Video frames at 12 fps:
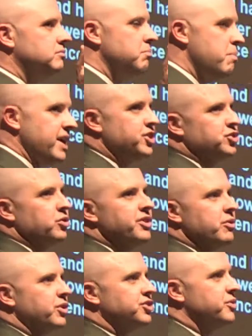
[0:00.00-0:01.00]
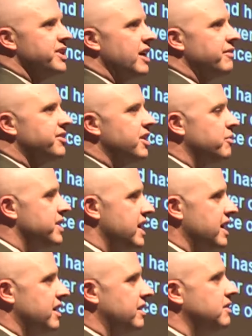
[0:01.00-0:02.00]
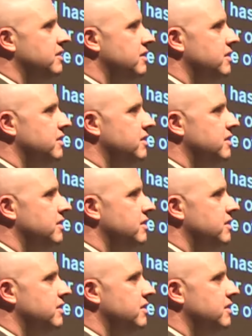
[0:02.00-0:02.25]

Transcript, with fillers: make sure that we're doing everything we can